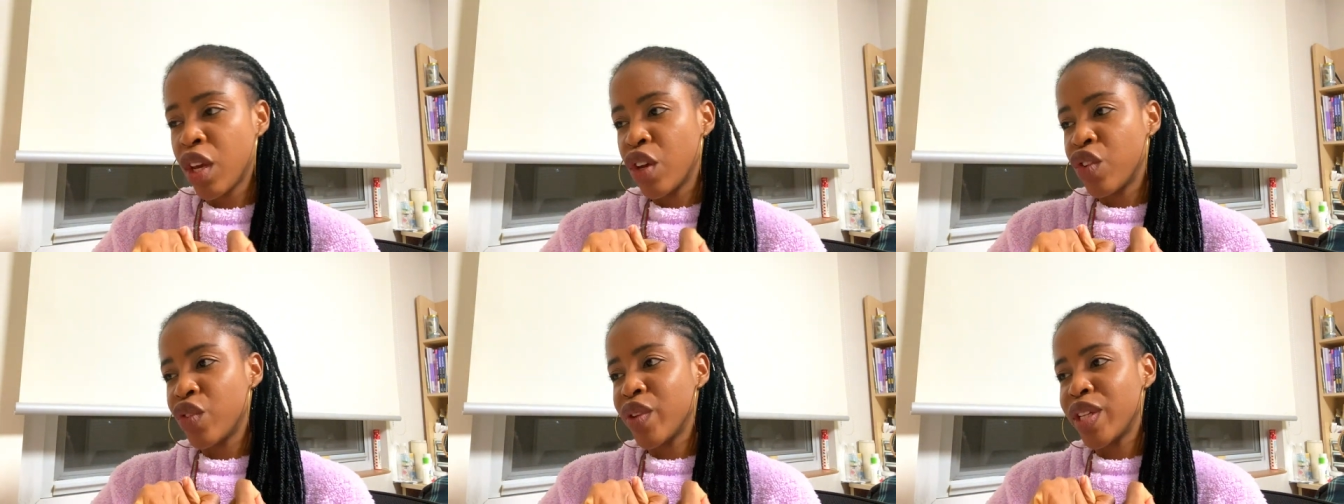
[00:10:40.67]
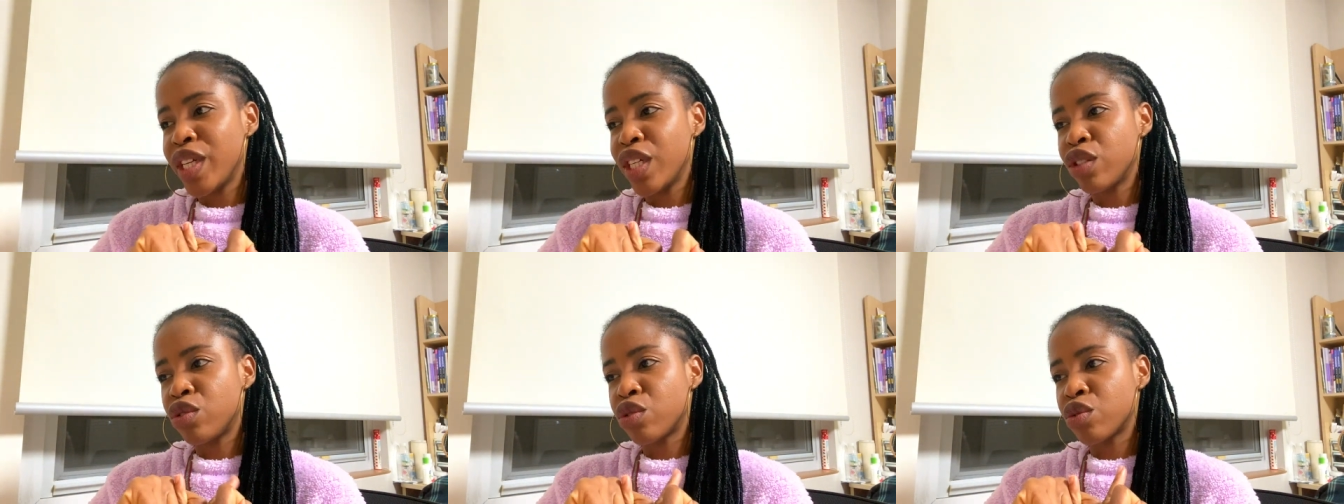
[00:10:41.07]
You
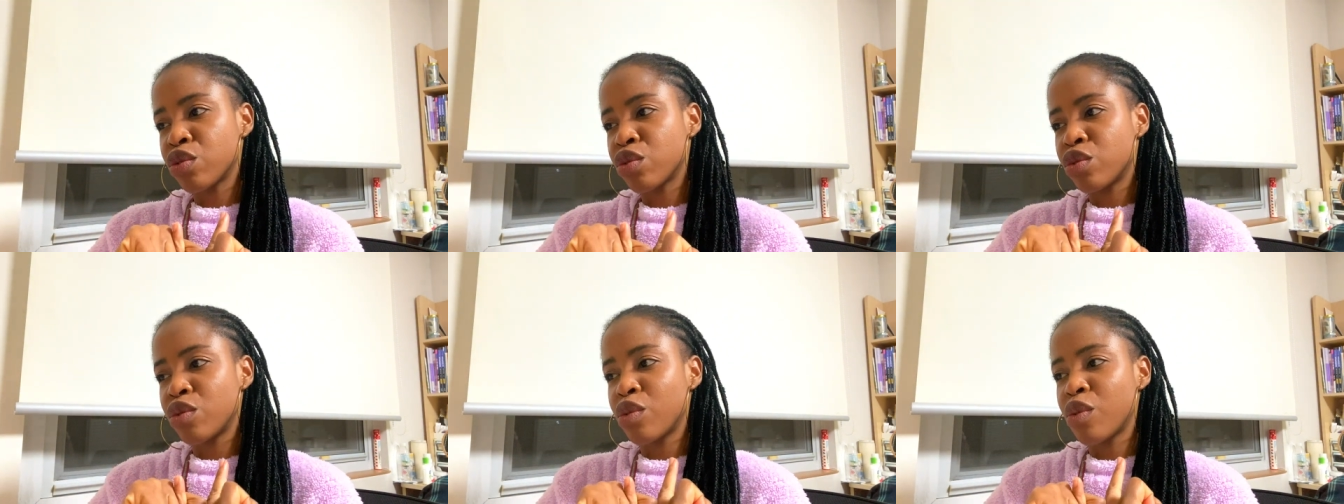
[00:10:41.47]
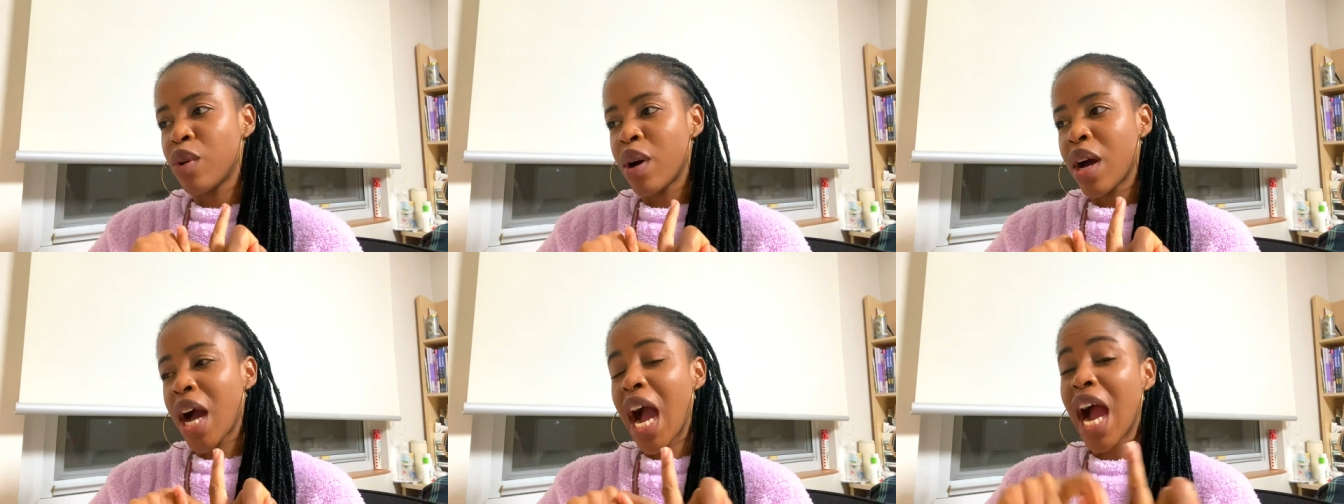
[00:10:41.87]
need to
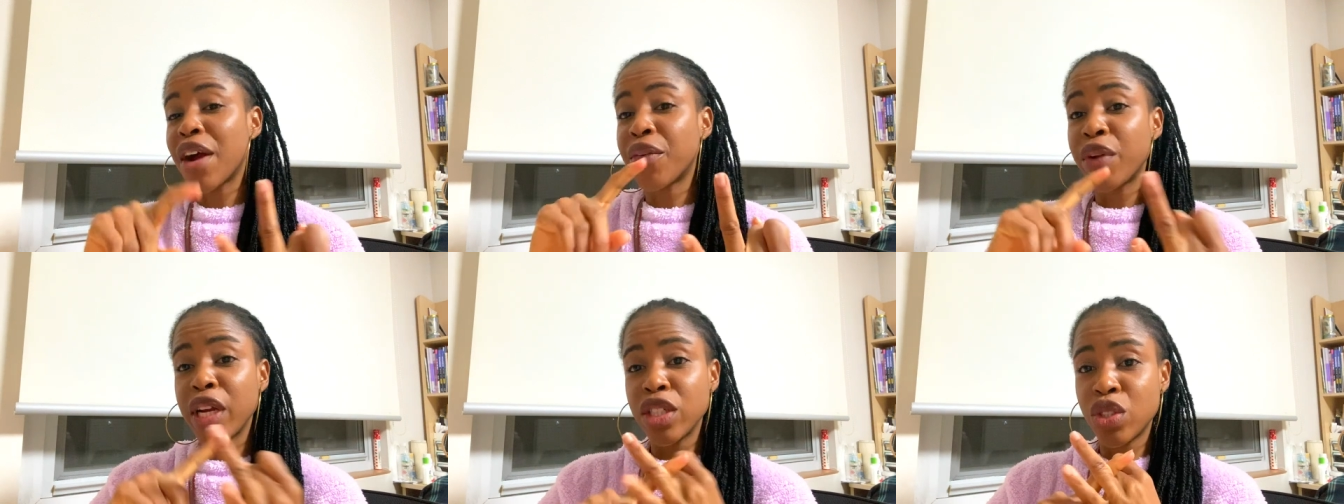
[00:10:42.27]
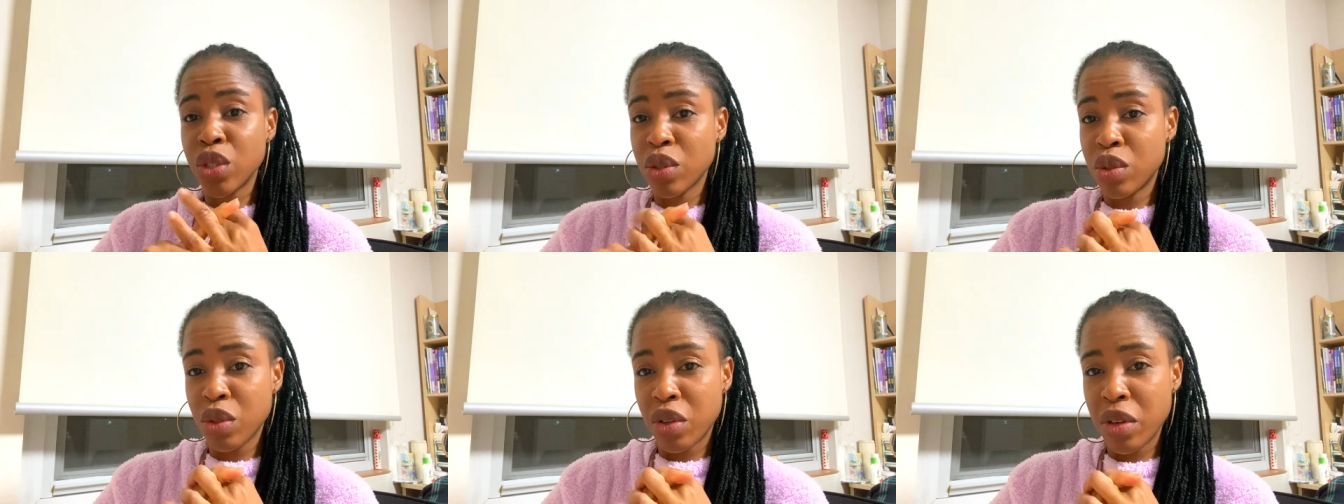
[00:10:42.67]
arrange your
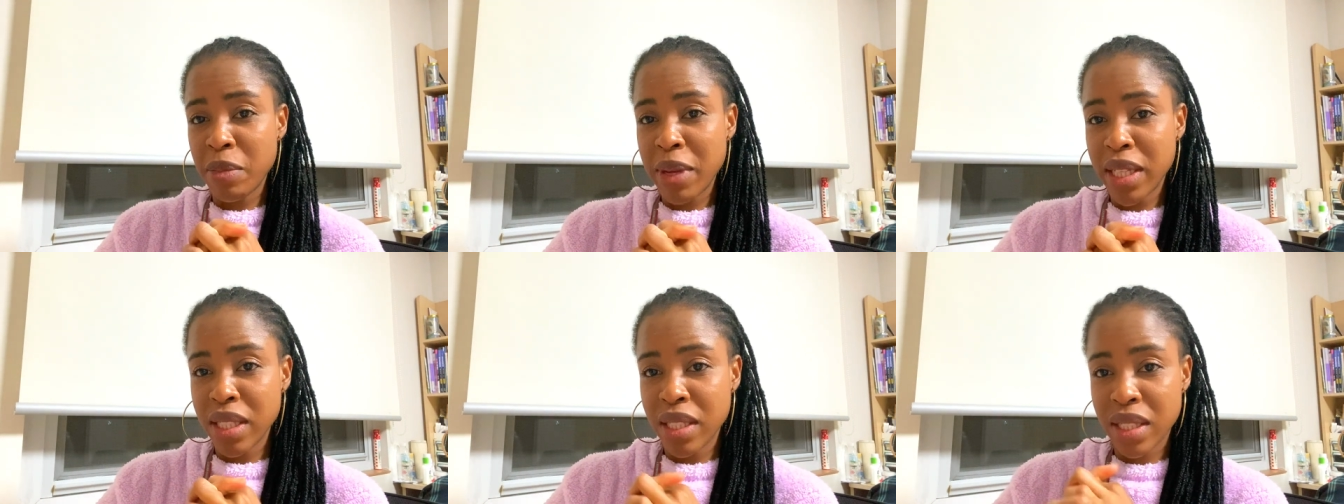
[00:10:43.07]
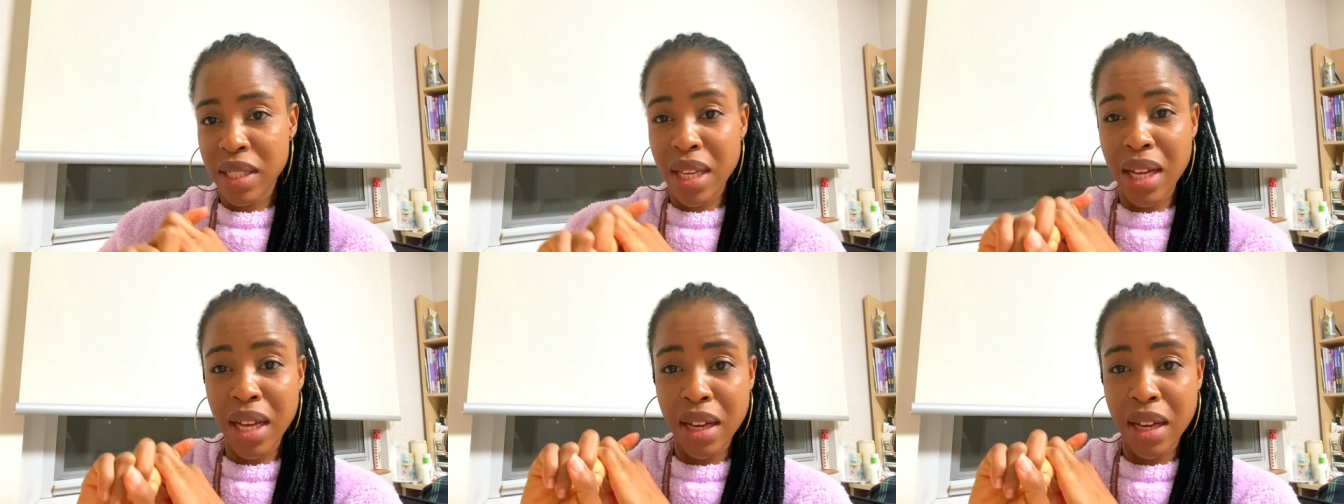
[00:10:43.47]
documents